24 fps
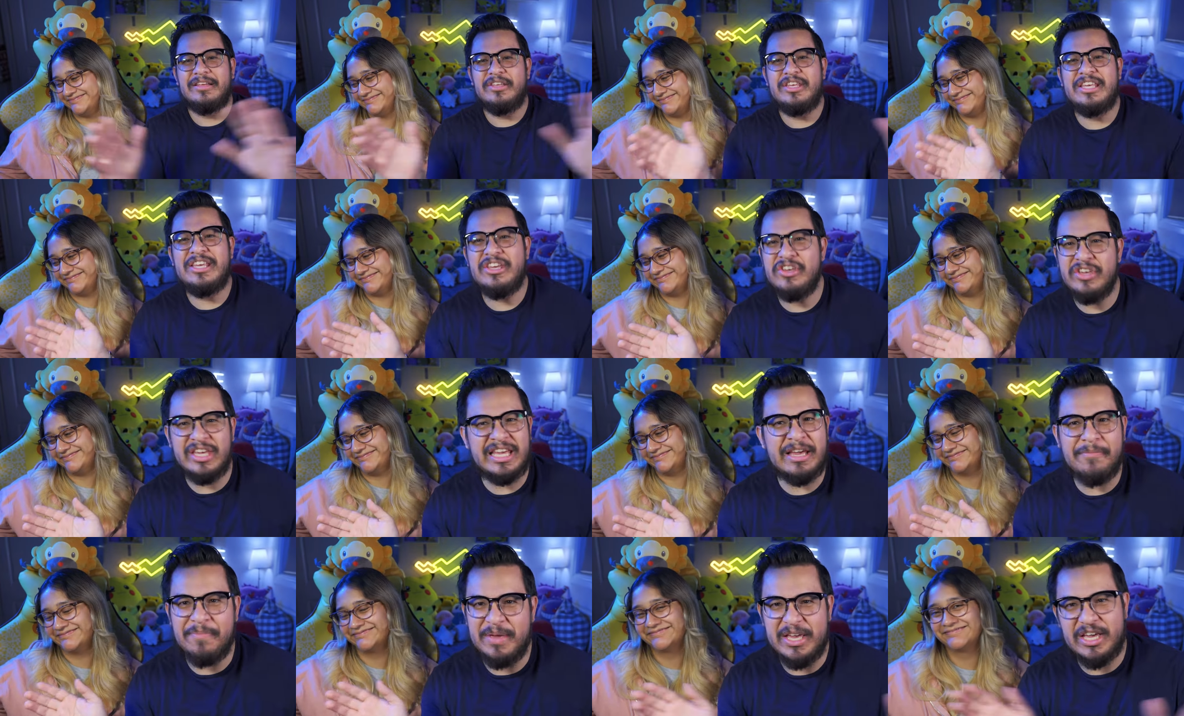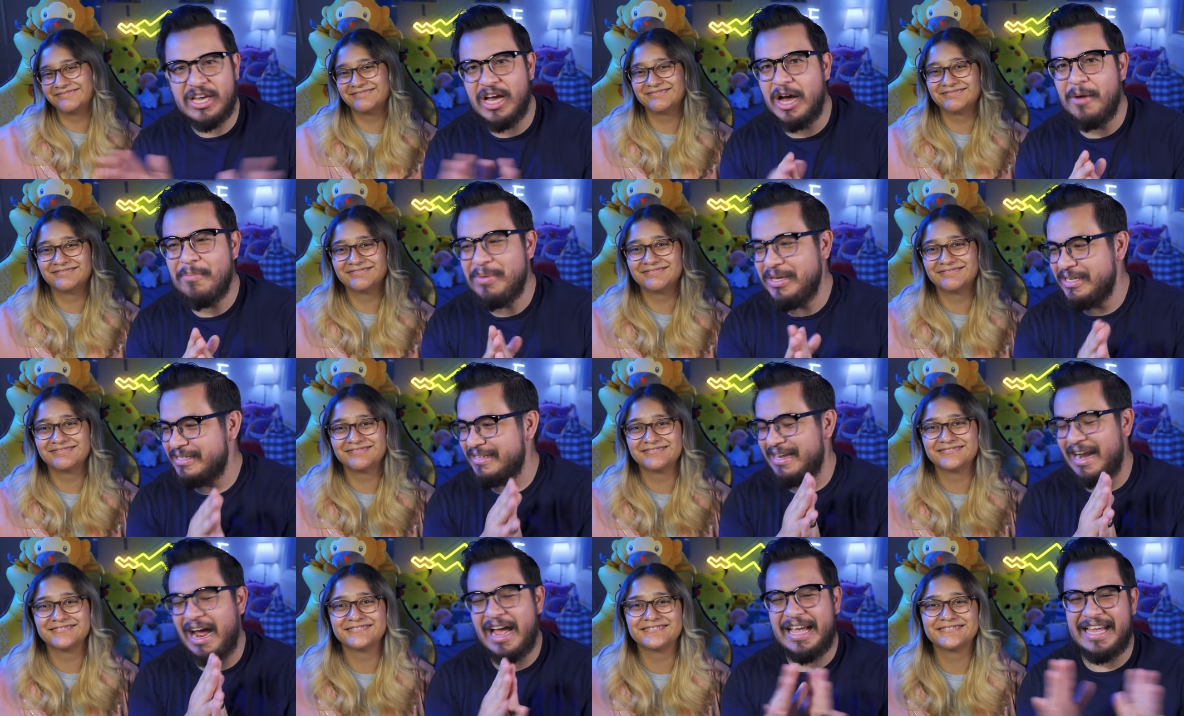Speaker 1: You give me gummies,
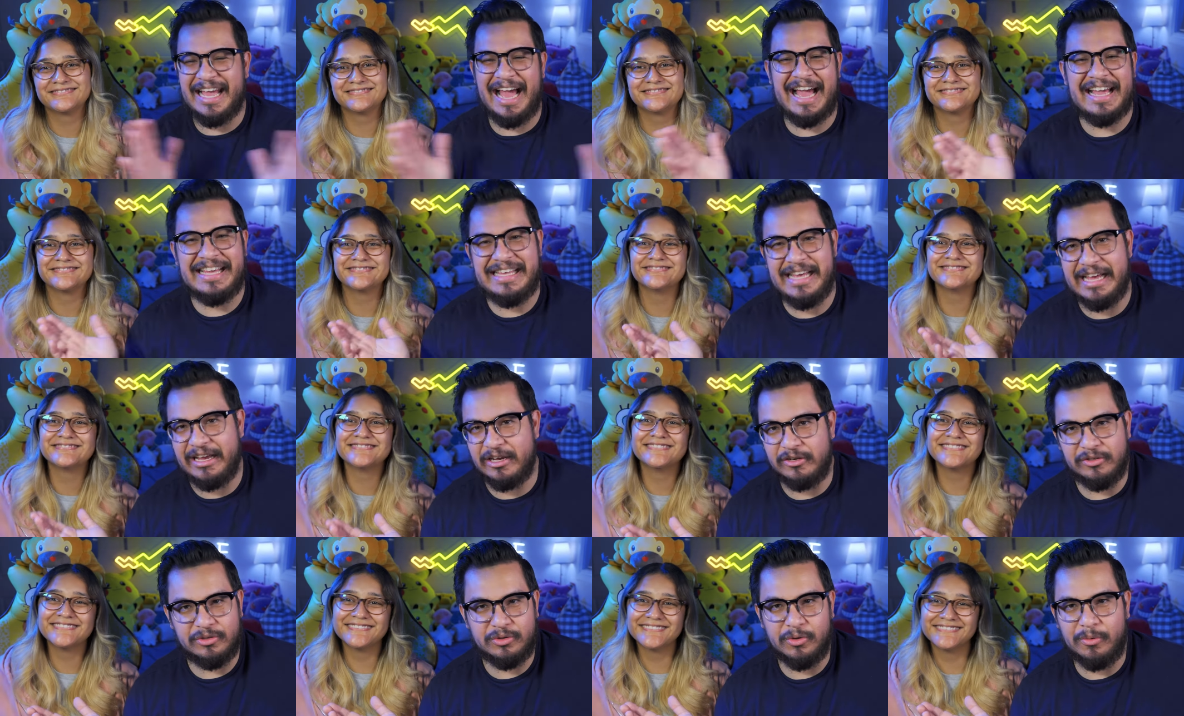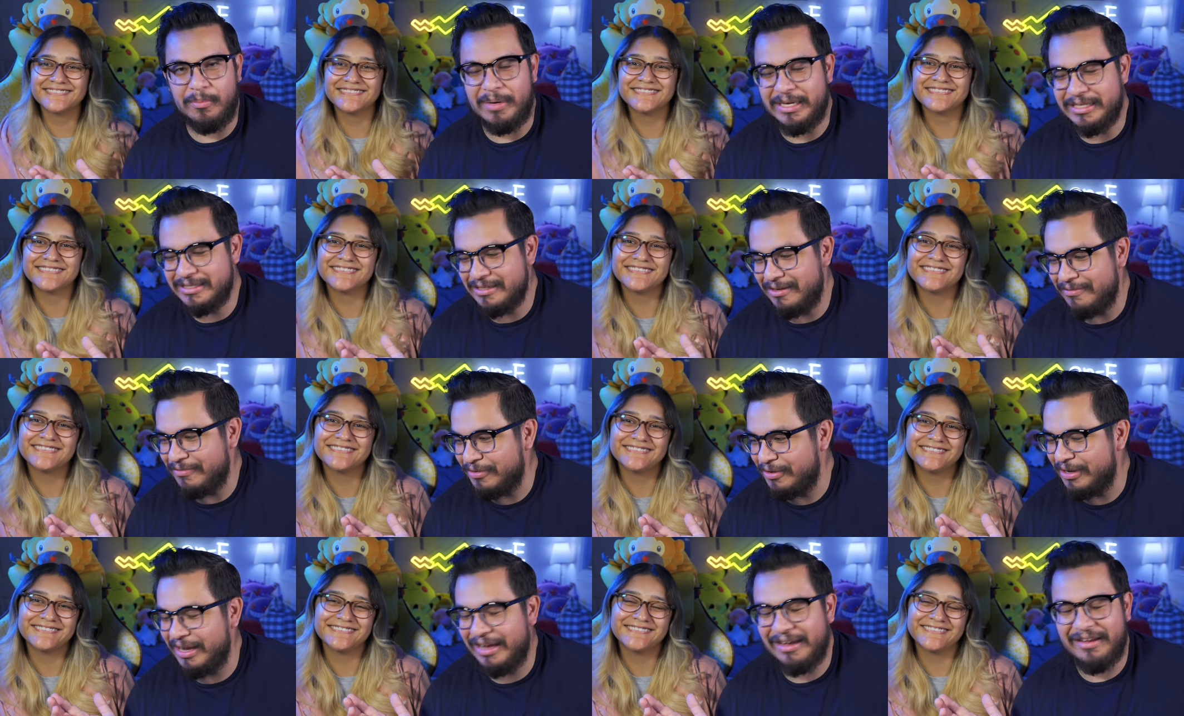and I, I can't control
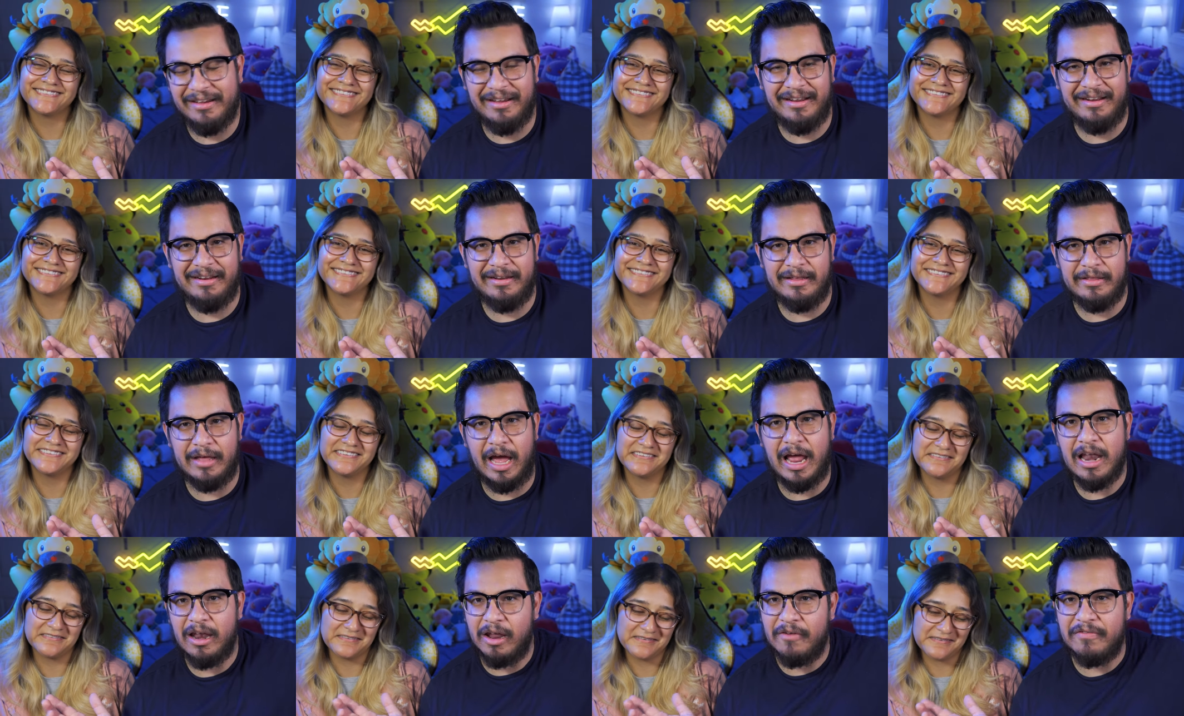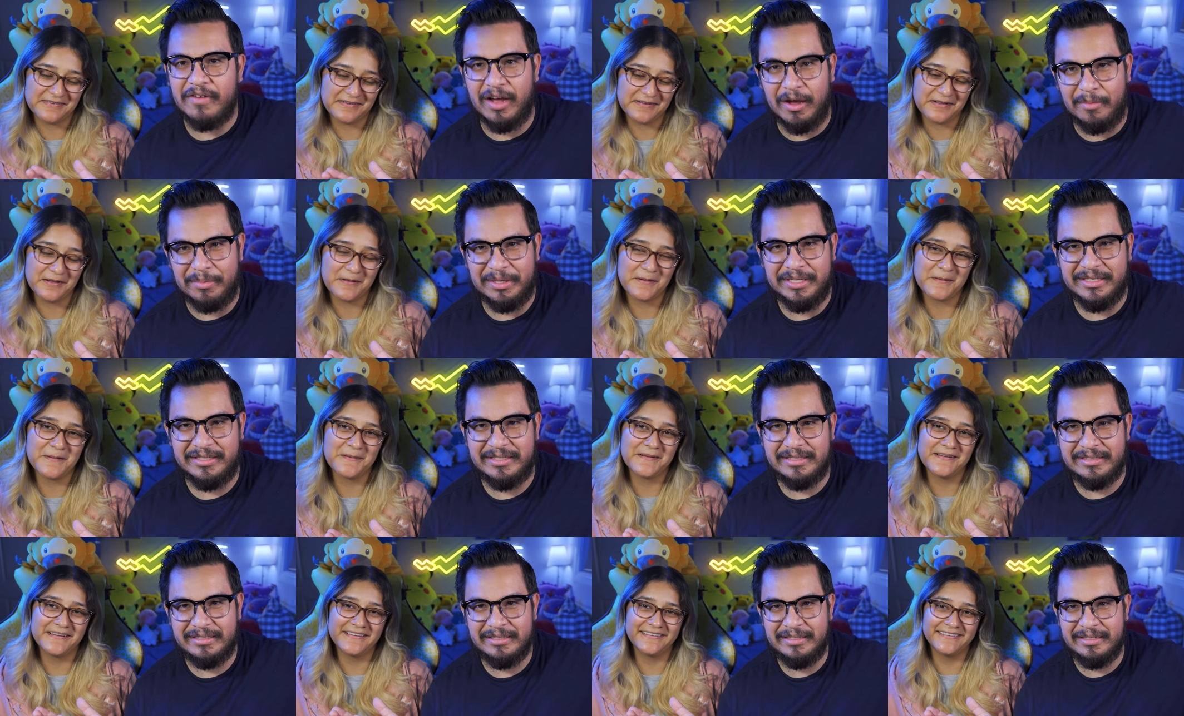myself, okay? I love
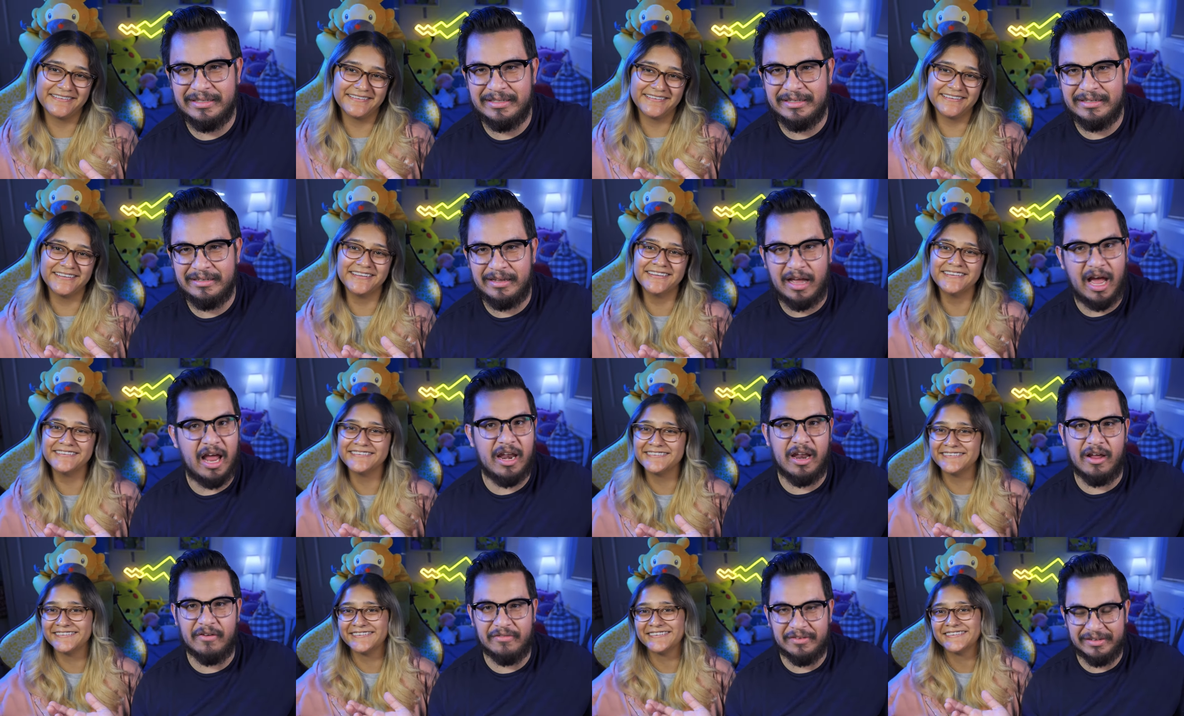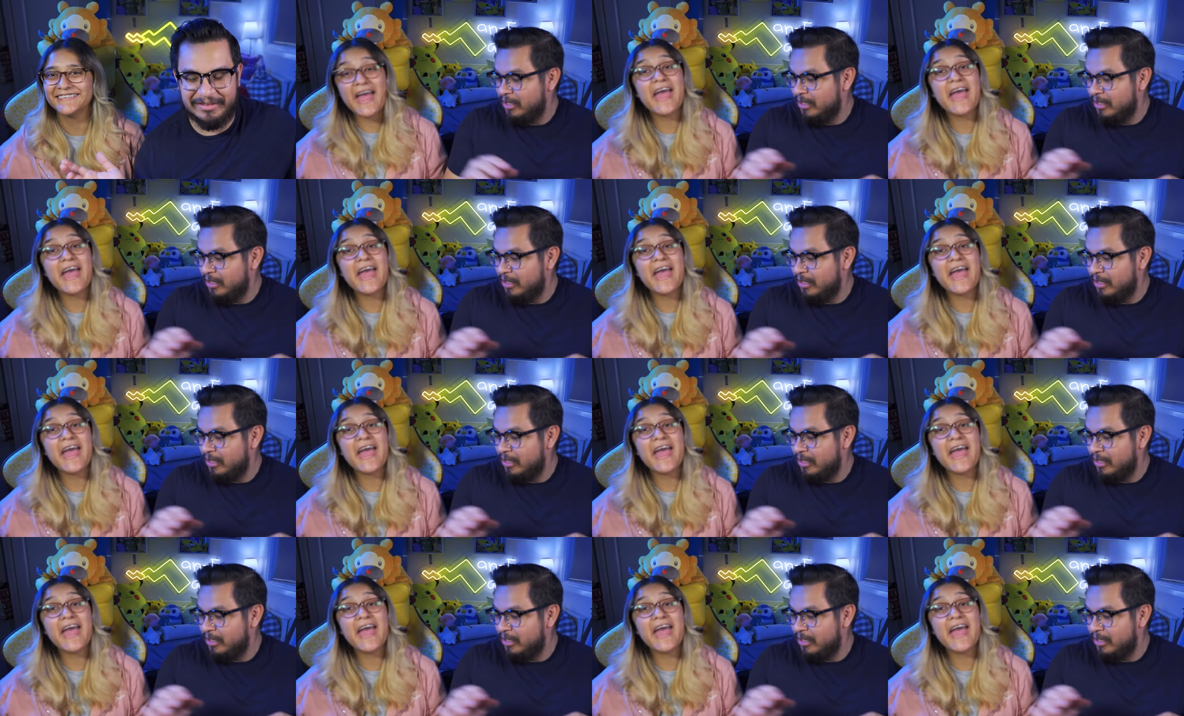gummies. I love it.